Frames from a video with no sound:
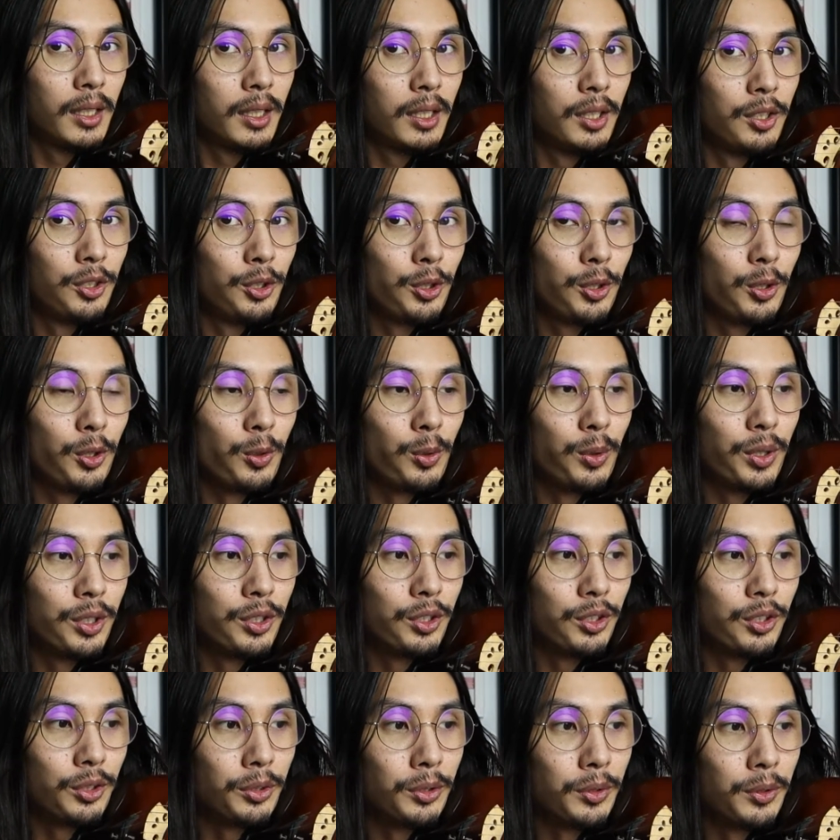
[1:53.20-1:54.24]
you're going
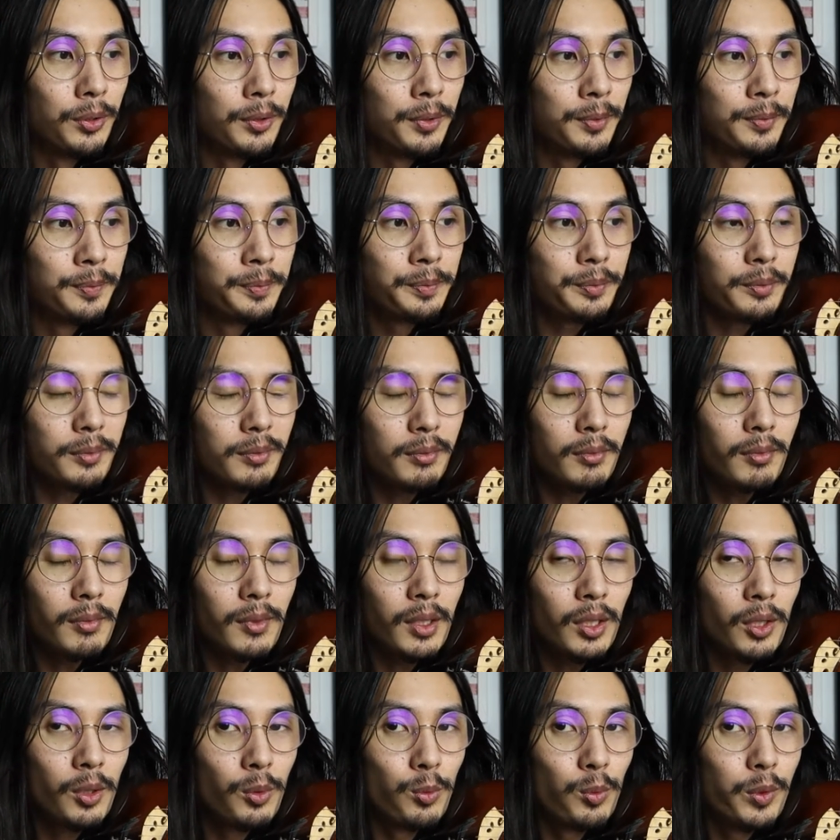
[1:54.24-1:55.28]
to
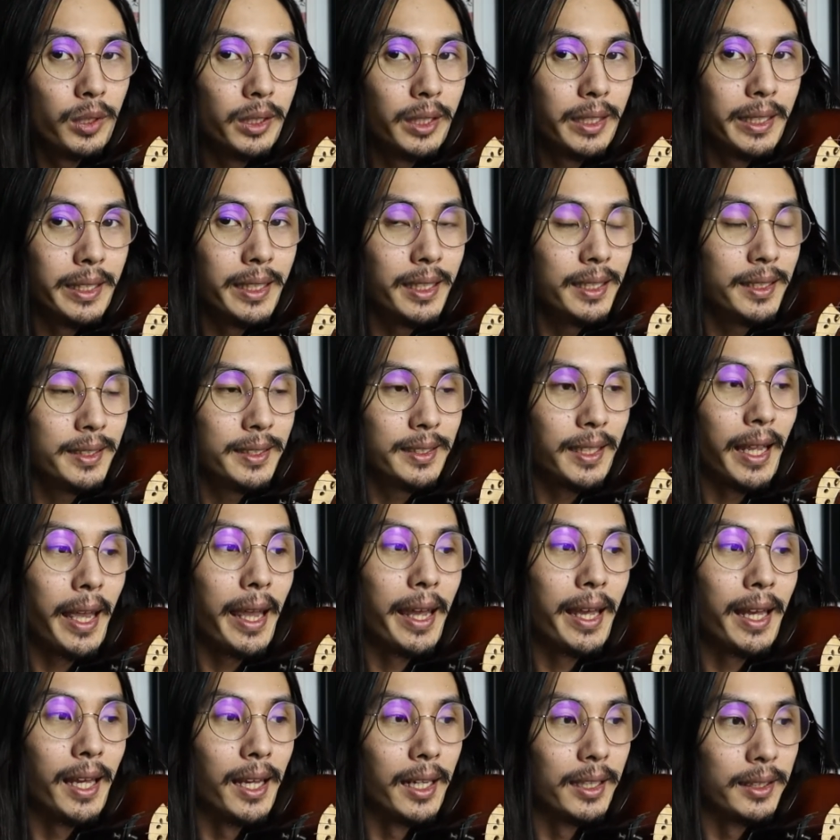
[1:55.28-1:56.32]
release
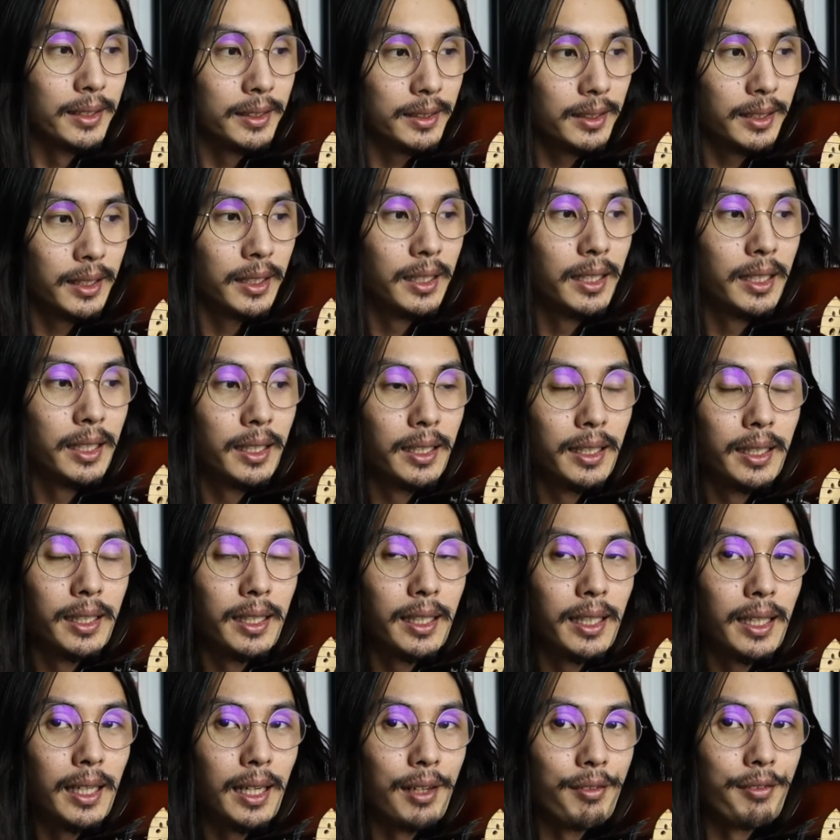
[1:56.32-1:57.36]
and
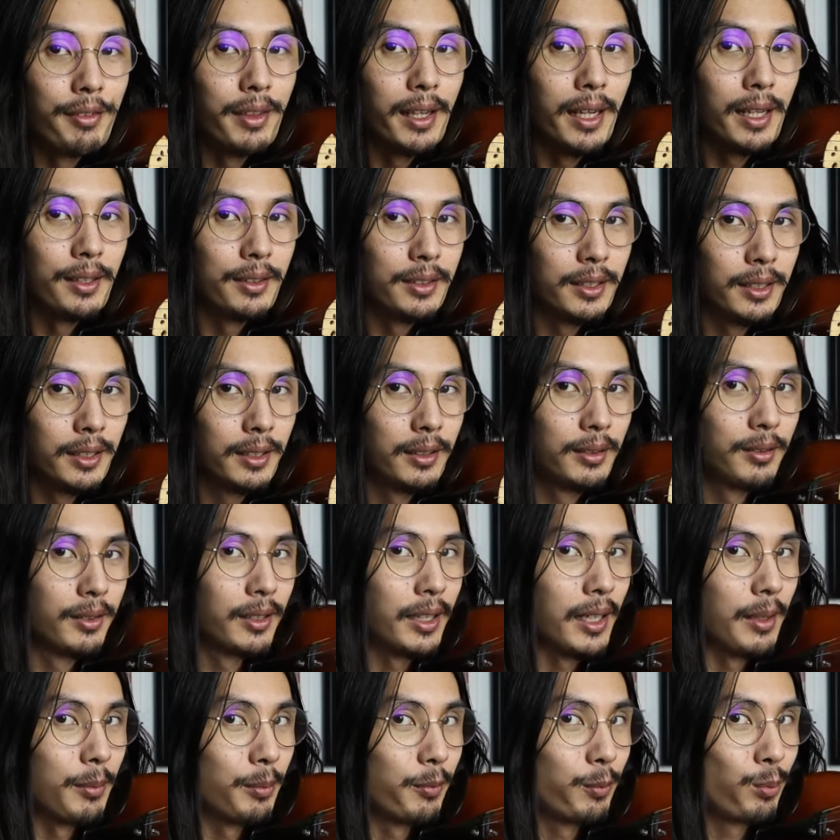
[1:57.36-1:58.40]
have that
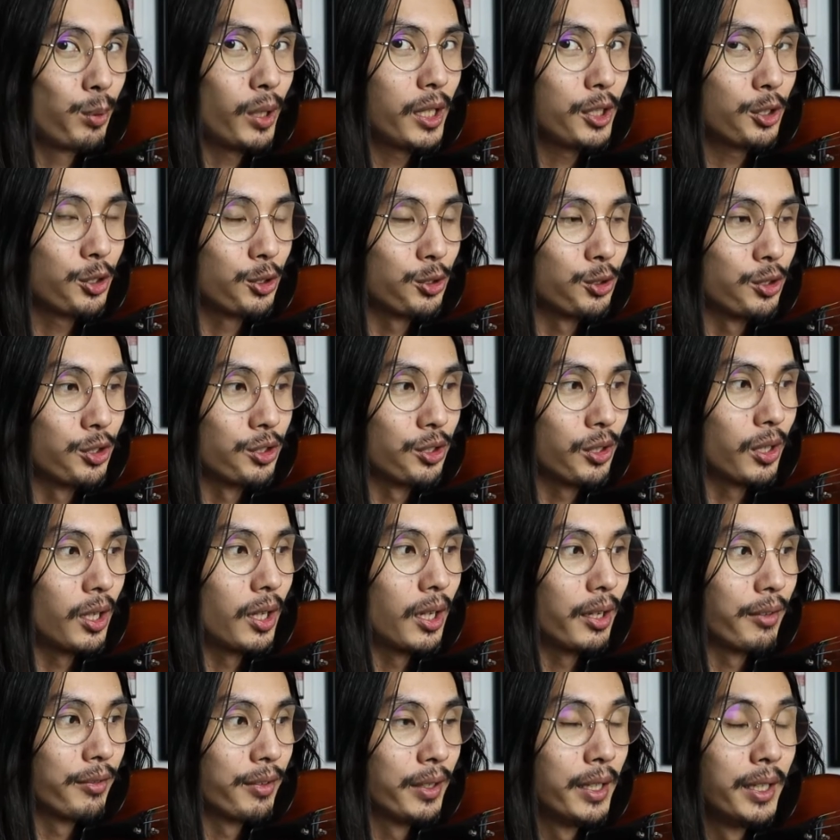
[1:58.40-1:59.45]
pressure just
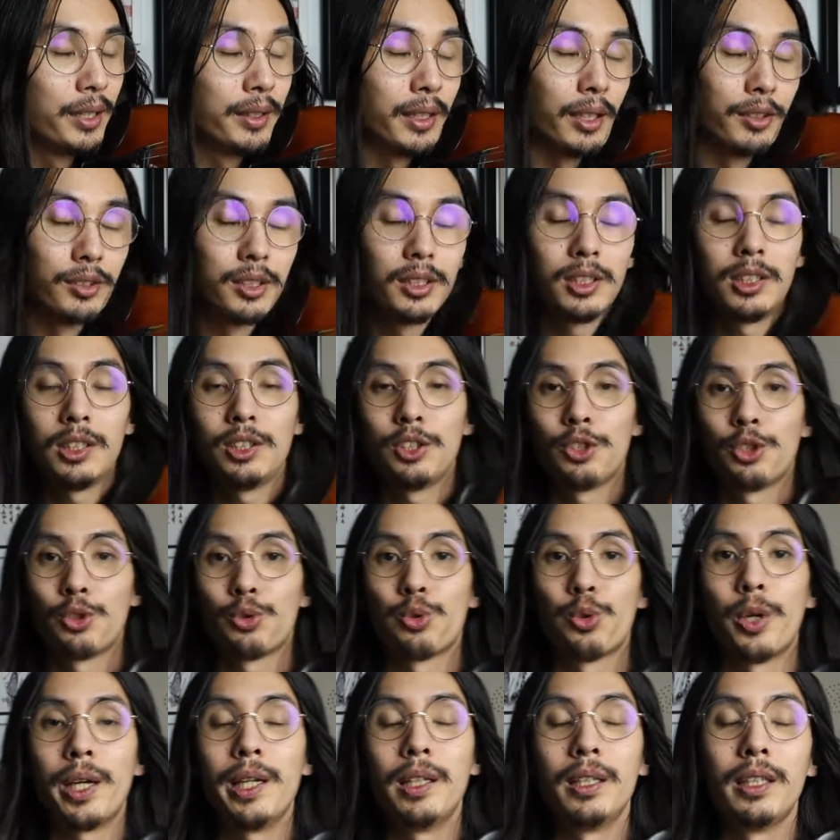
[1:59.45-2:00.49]
off. Now this is
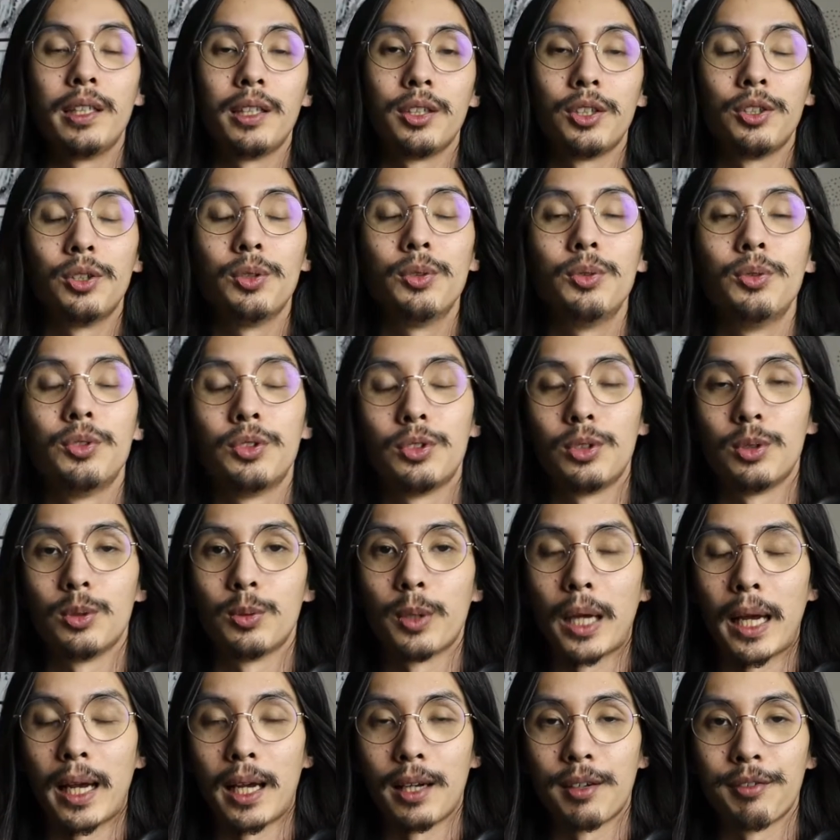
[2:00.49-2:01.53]
training you to
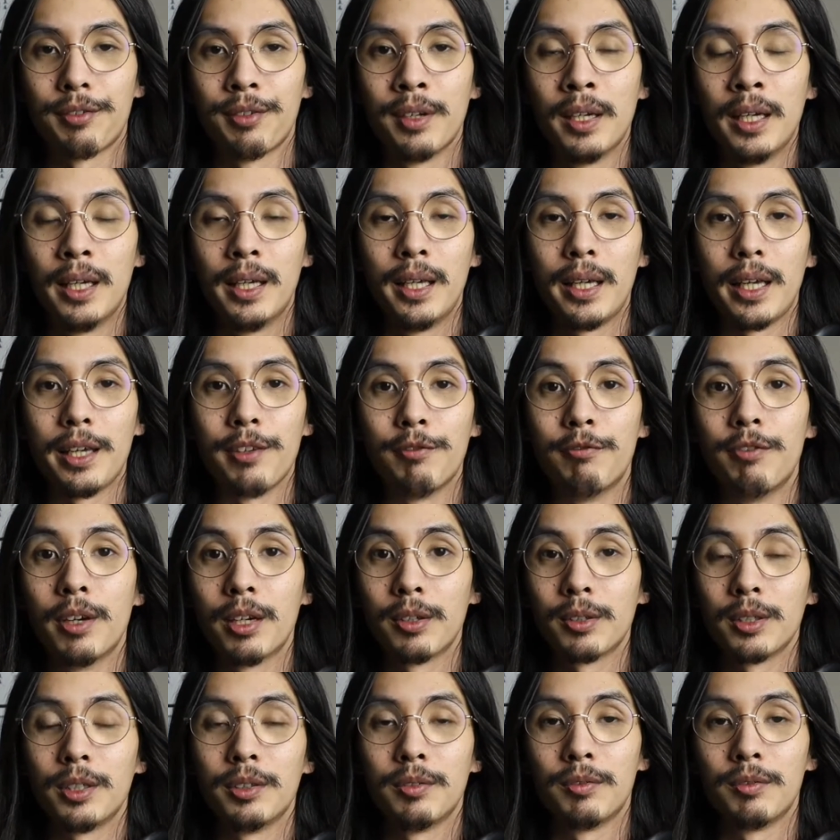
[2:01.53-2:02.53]
have a very,